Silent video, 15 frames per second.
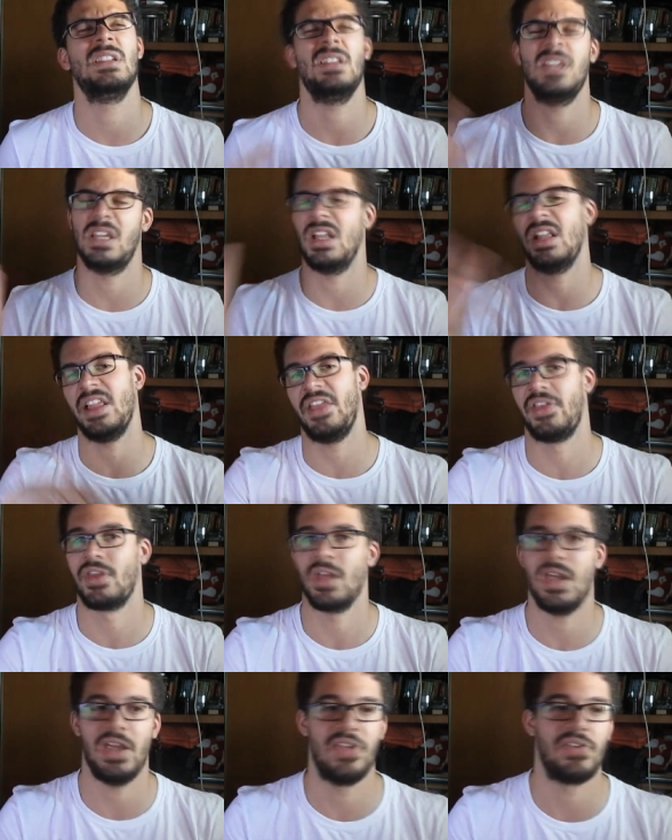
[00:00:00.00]
Yeah, I'll
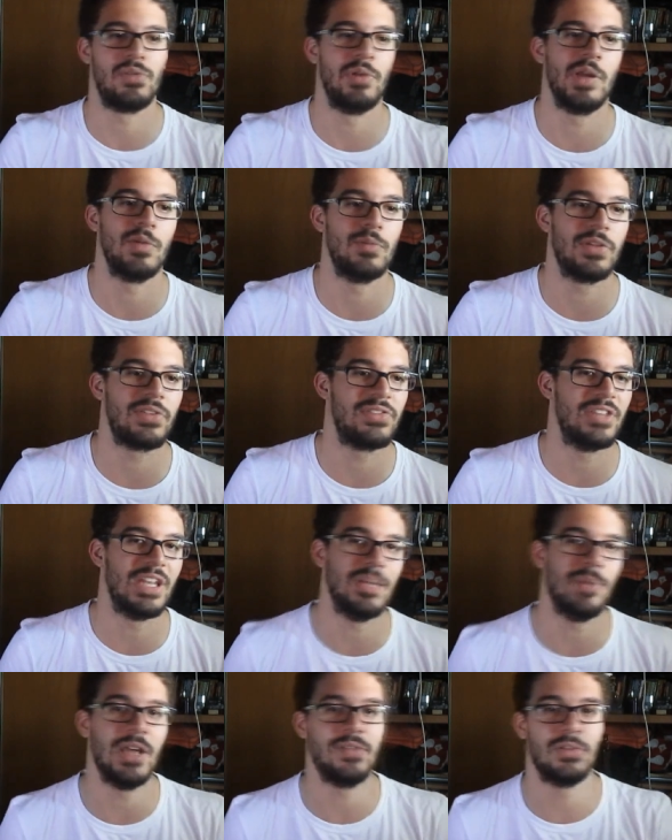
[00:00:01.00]
ask you what's the
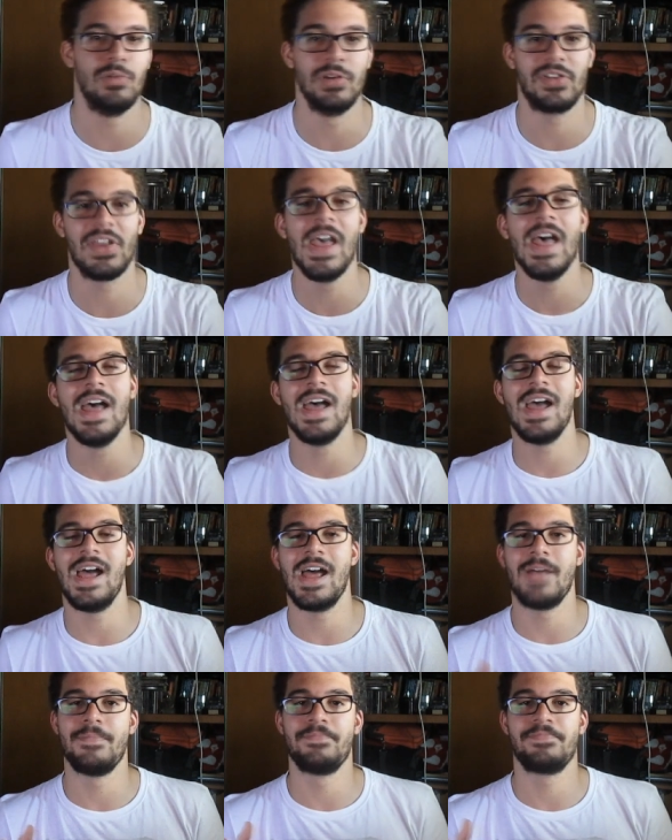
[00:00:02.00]
name afterwards.
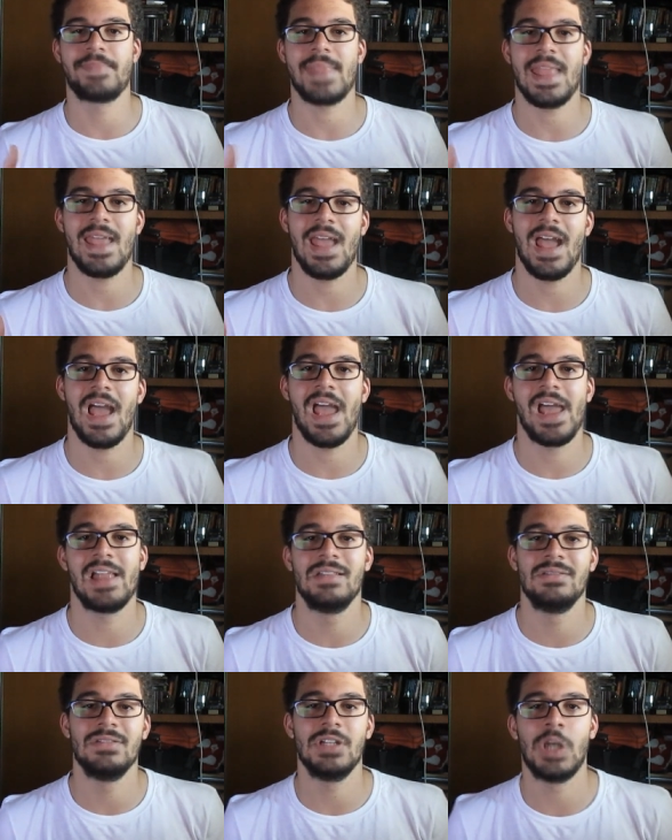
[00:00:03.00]

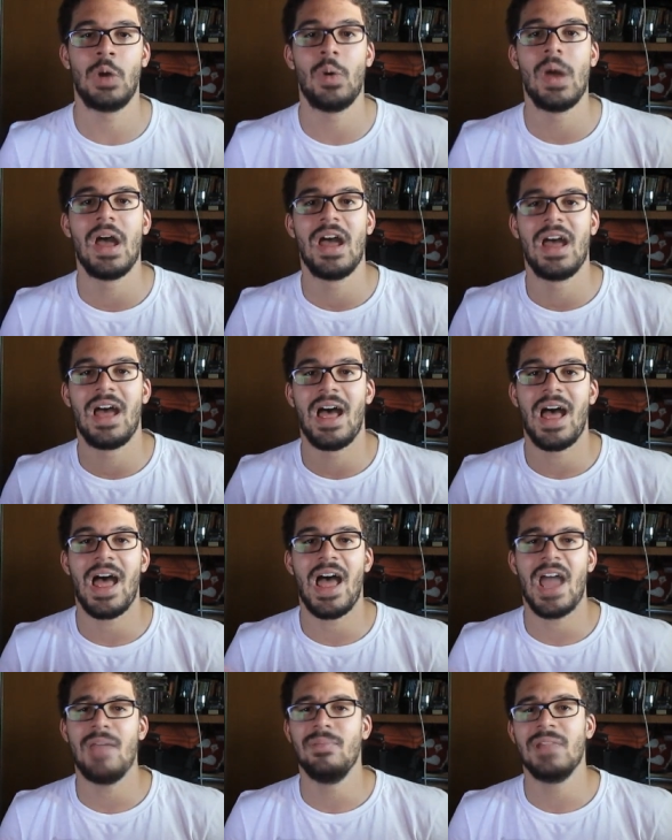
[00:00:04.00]
And, you know,
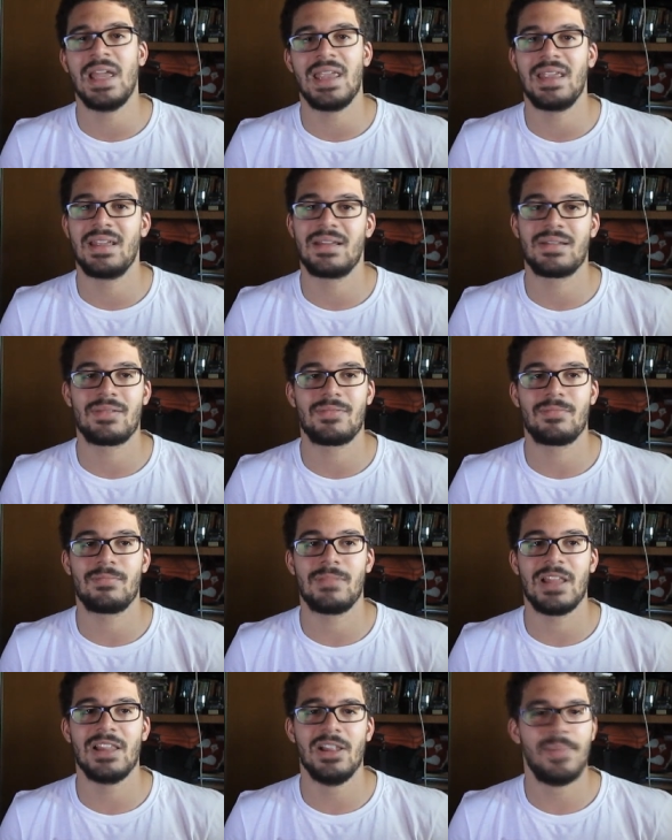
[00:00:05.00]
I'm like
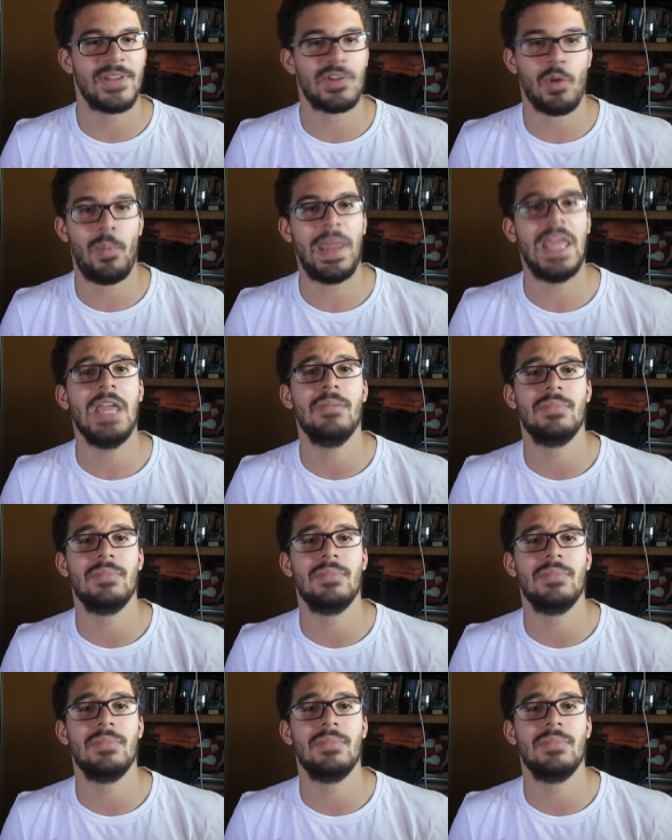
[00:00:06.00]
a little bit OP.